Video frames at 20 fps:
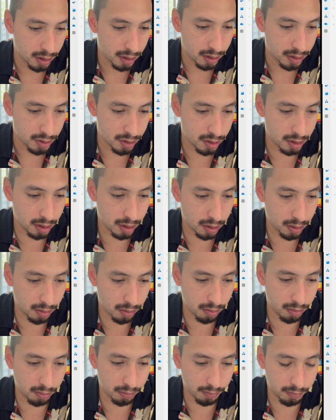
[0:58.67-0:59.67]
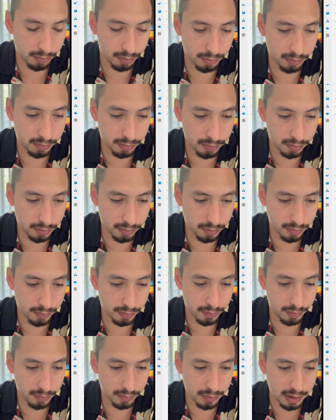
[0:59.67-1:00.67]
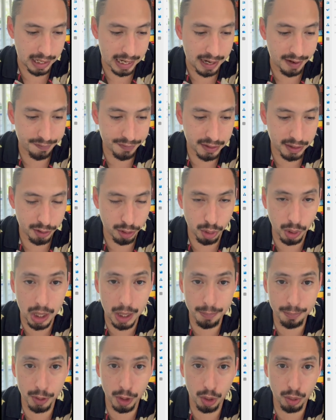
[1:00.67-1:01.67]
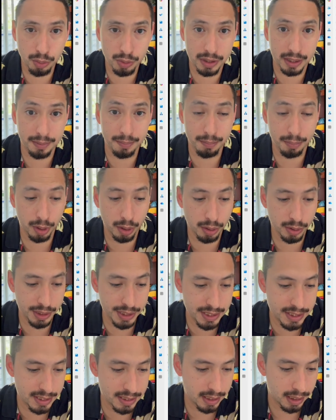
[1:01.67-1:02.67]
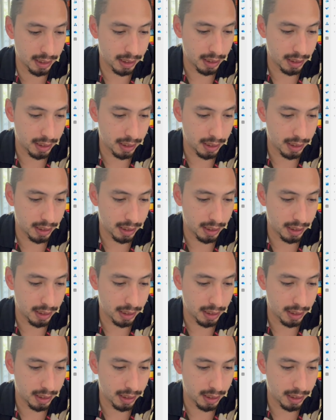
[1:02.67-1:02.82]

So after you upload the invoice,